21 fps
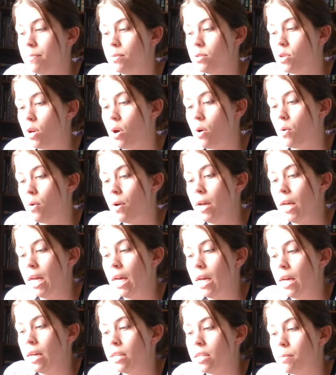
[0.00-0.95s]
So
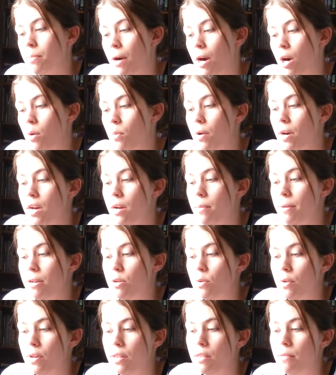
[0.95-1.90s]
tomorrow we're going to be
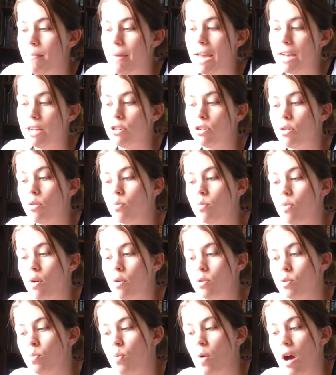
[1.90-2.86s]
doing the Magical
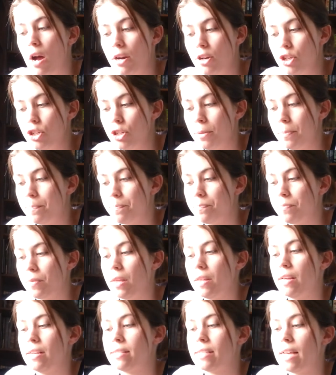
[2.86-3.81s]
Rose Wash.
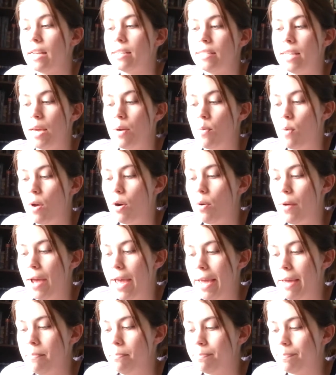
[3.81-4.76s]
That's on day
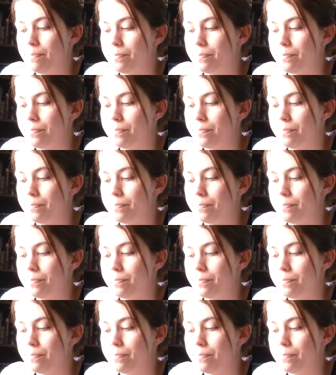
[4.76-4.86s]
108.